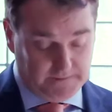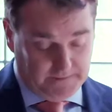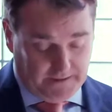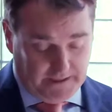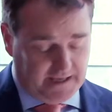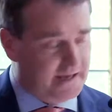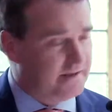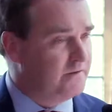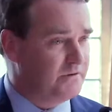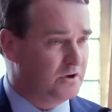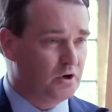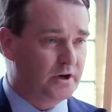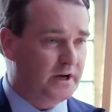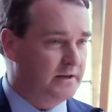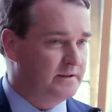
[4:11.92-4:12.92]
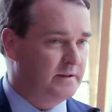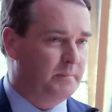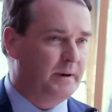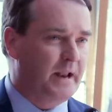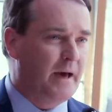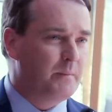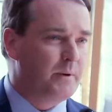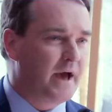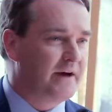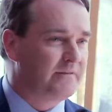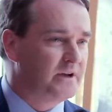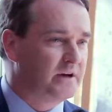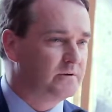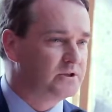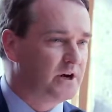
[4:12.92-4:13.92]
And if you look at the plan we have
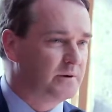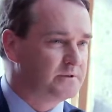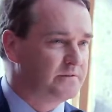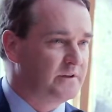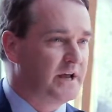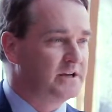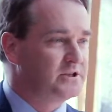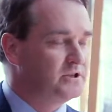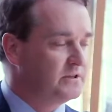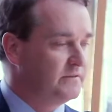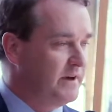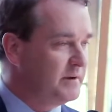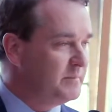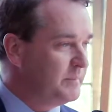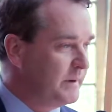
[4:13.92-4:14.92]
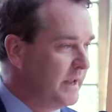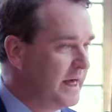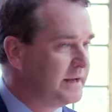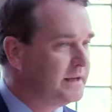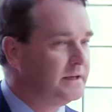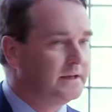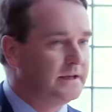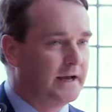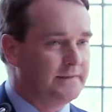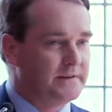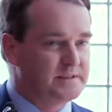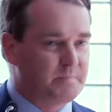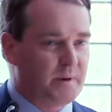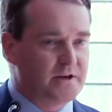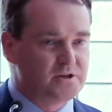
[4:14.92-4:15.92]
now in terms of the National Development Plan and
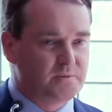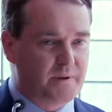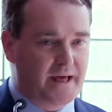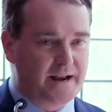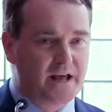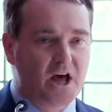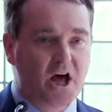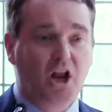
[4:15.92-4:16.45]
the Spatial Plan,